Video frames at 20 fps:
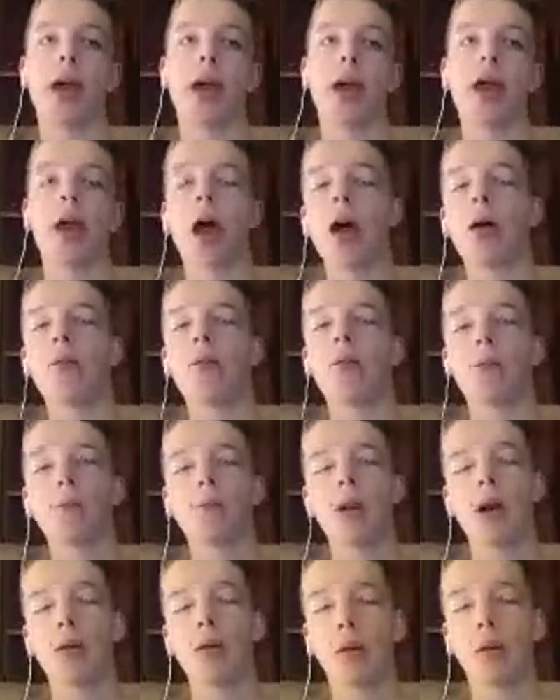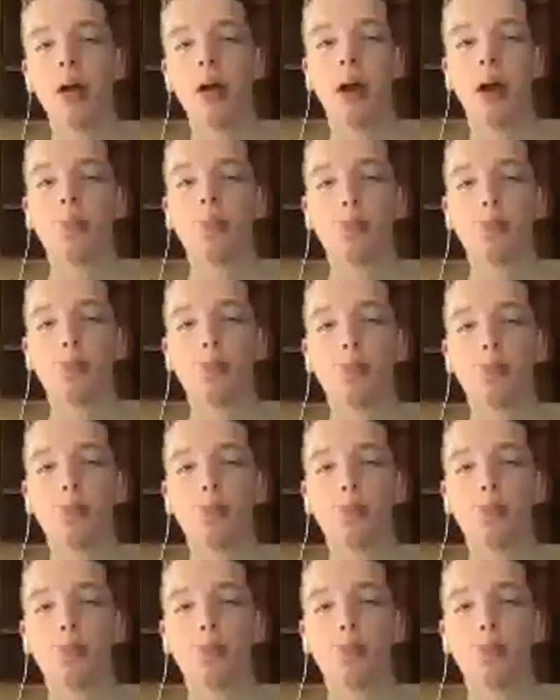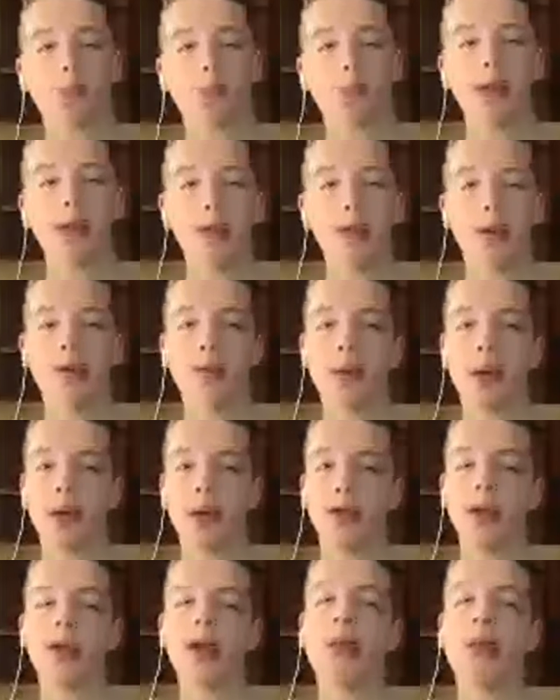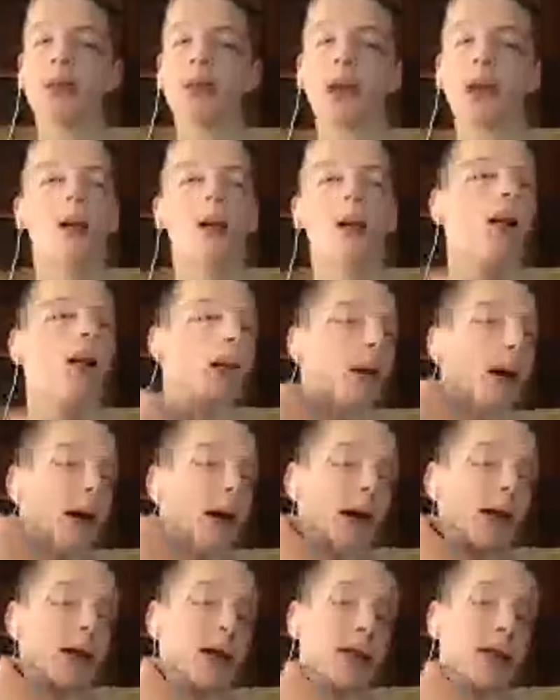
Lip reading: And I think I'm gonna redo my channel banner.